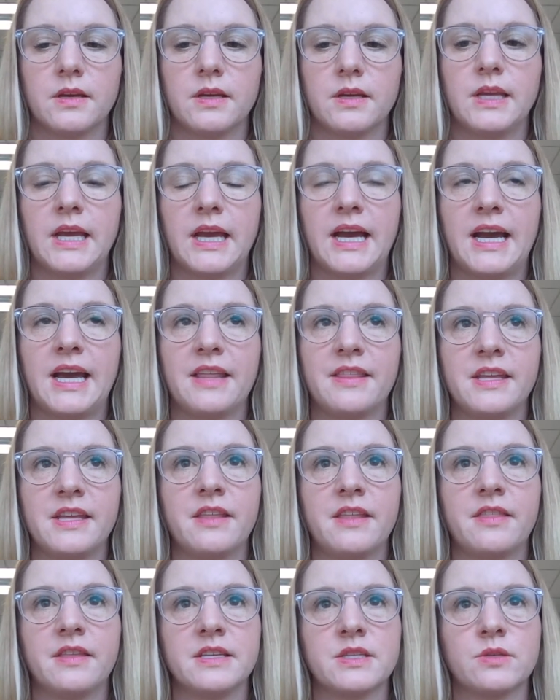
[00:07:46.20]
Yeah, I
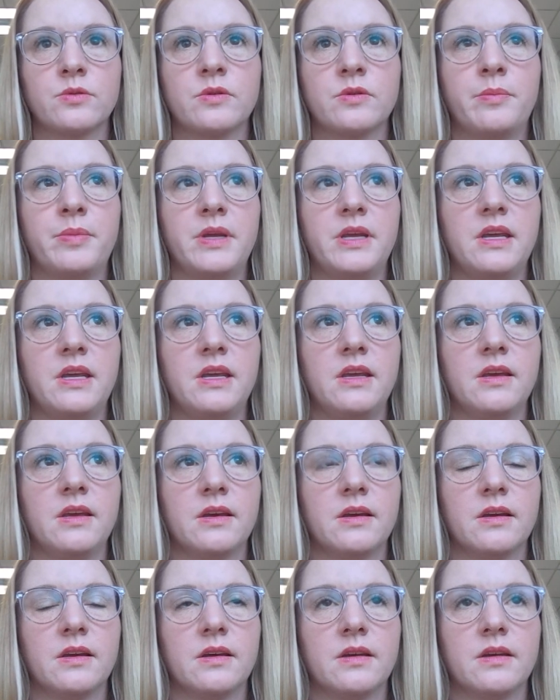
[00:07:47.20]
think this would be,
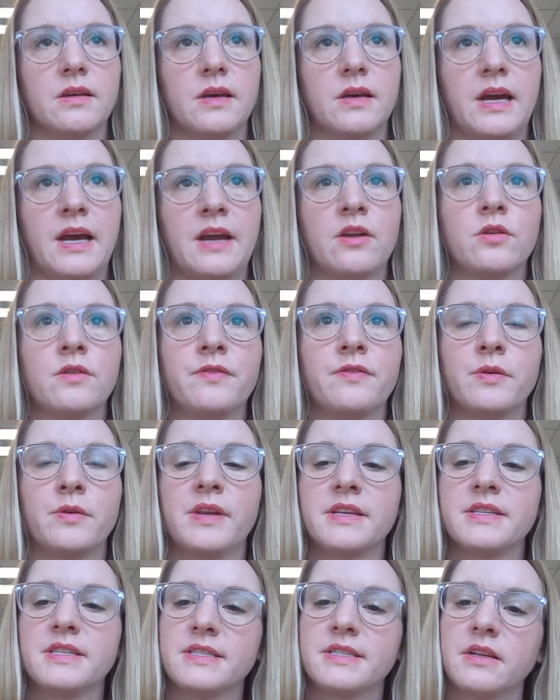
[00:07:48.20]
I don't know if it would
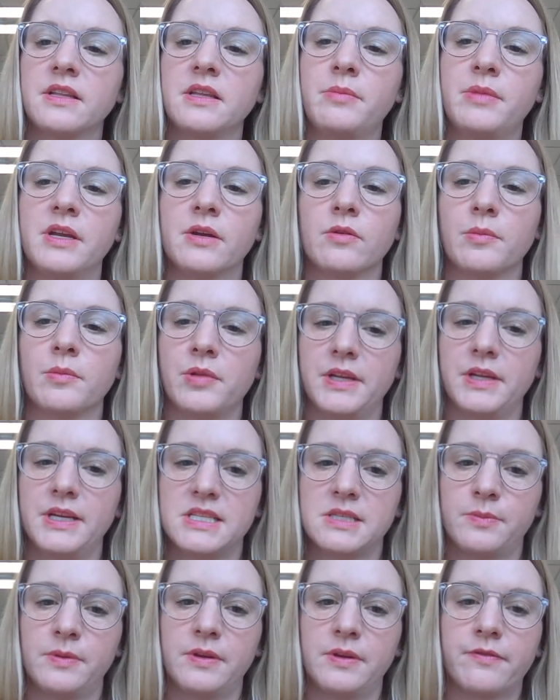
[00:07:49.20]
necessarily be a
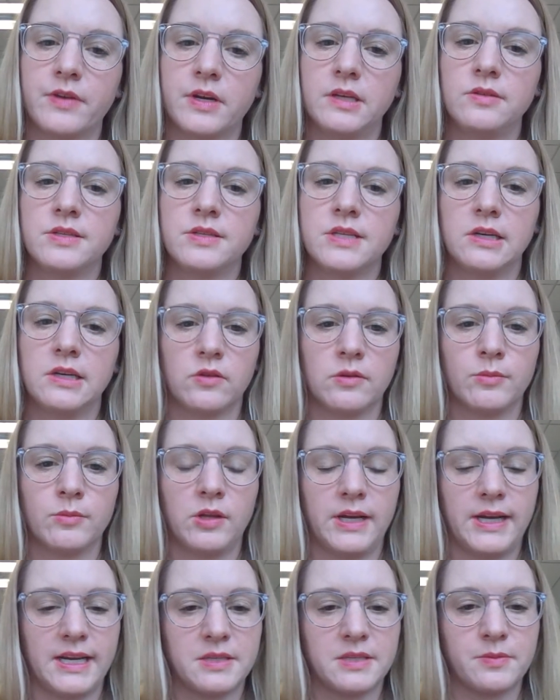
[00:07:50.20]
replacement for using normal
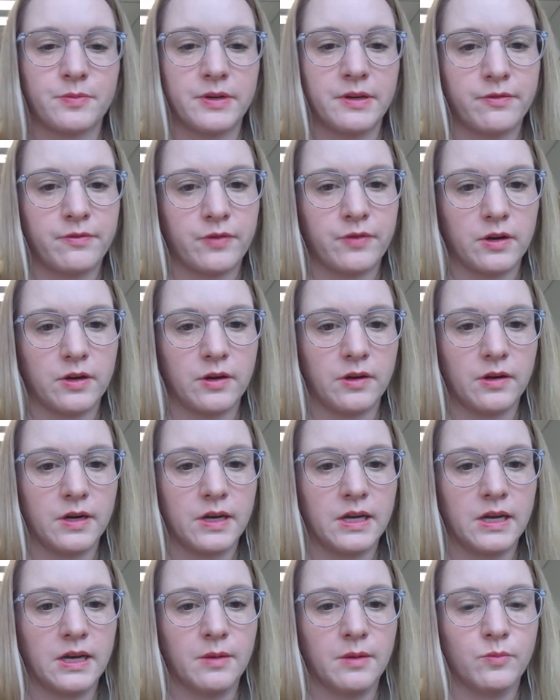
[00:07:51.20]
aspirin for
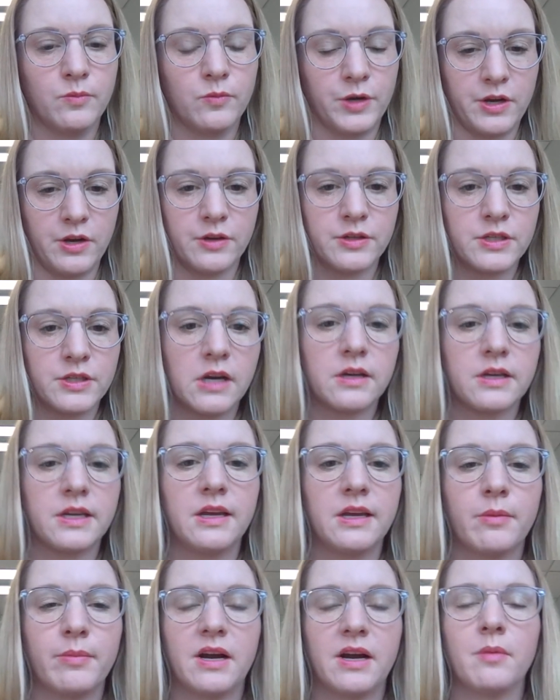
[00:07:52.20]
um, what you're
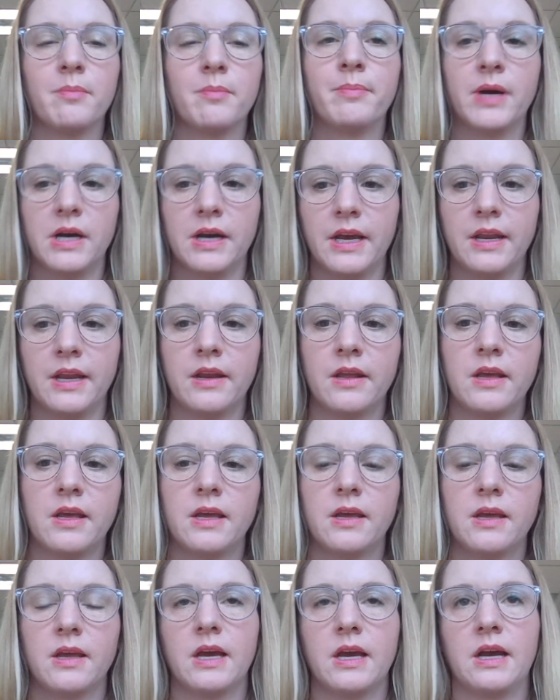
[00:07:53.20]
talking about, but
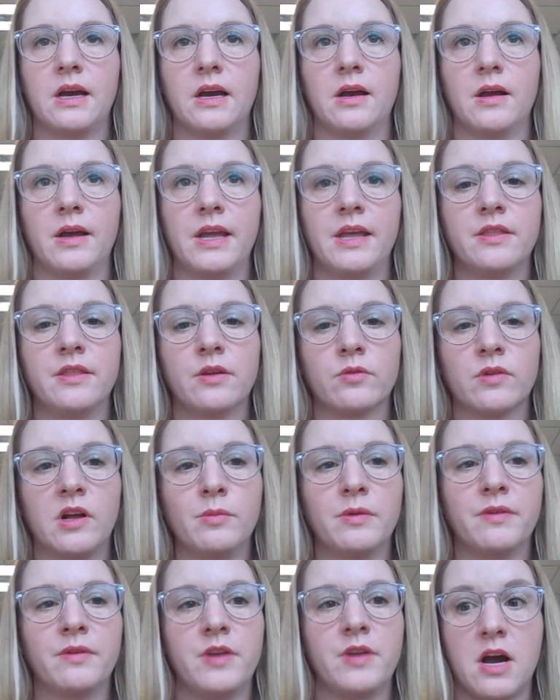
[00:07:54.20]
uh, in the
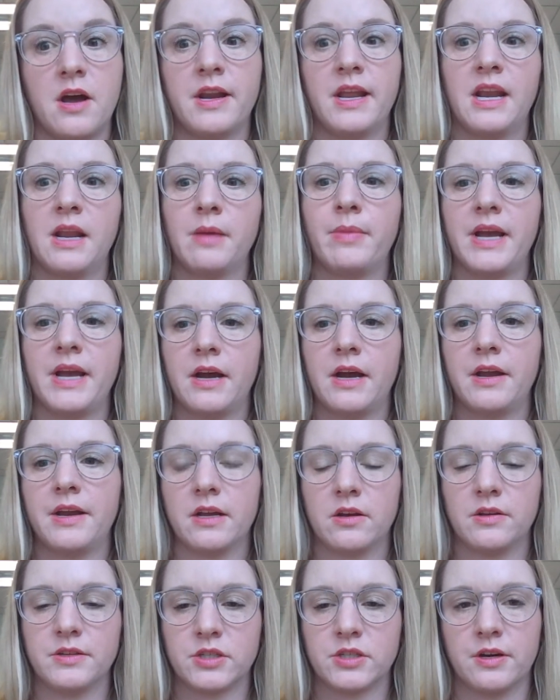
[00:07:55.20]
realm of non
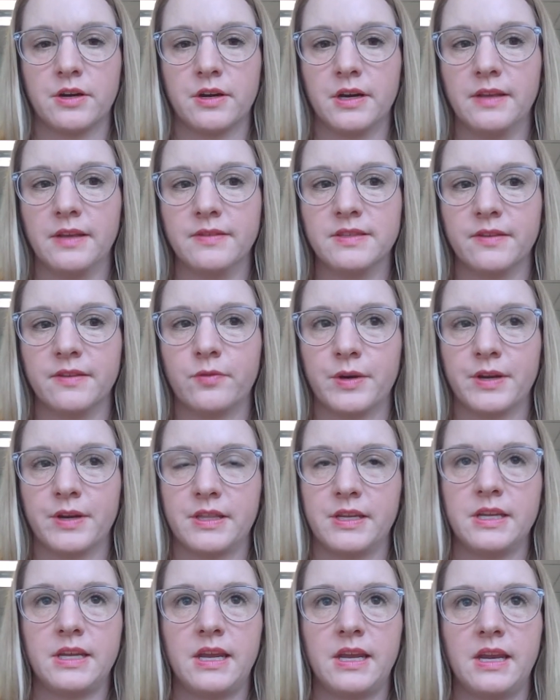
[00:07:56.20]
antibiotic alternatives, if we're
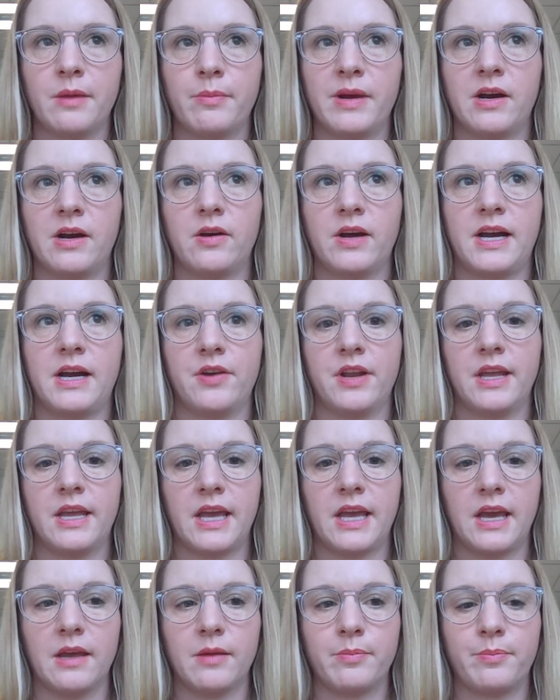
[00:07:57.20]
thinking about how to
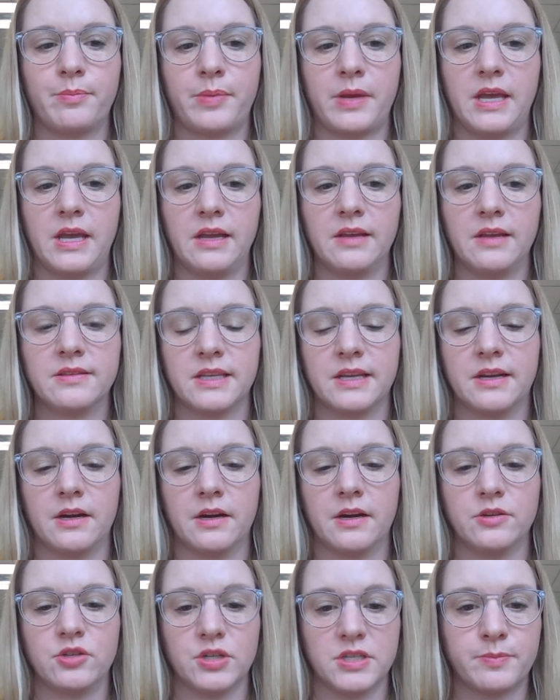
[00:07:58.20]
get pigs that
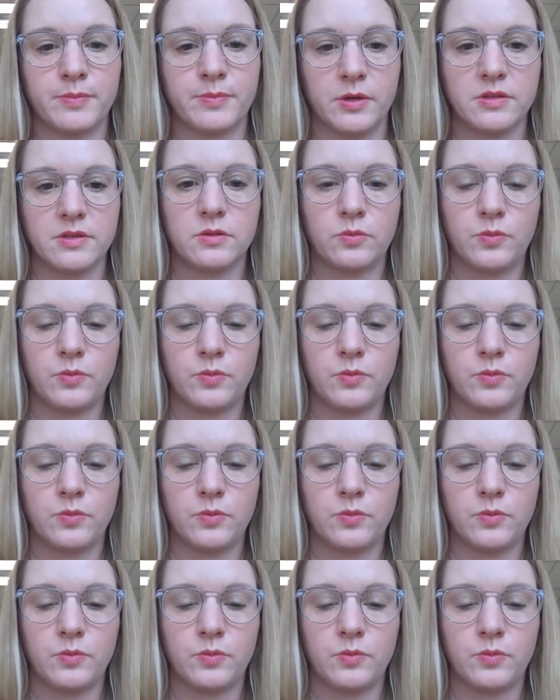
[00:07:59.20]
are just post